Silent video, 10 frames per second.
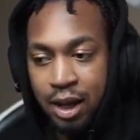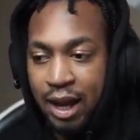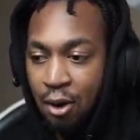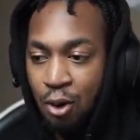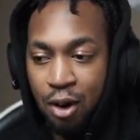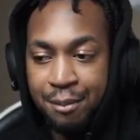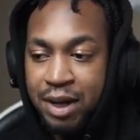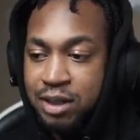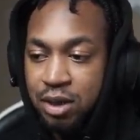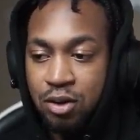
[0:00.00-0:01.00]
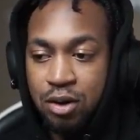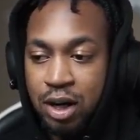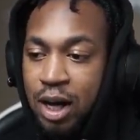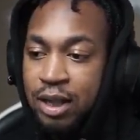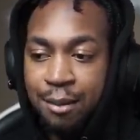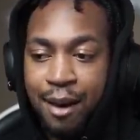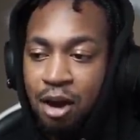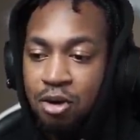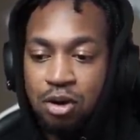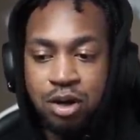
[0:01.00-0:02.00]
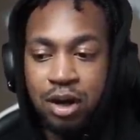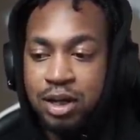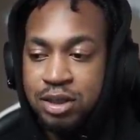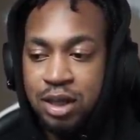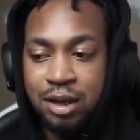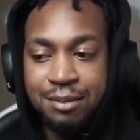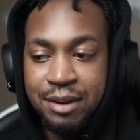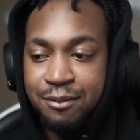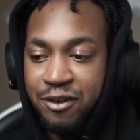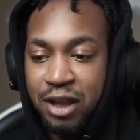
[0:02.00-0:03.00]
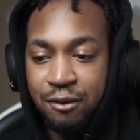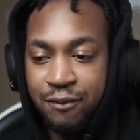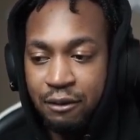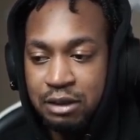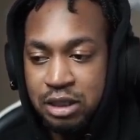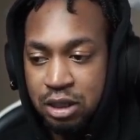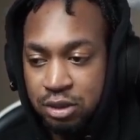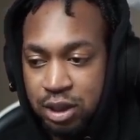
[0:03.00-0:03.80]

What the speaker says: or underbarrel, or you're just gonna be feeling very slow.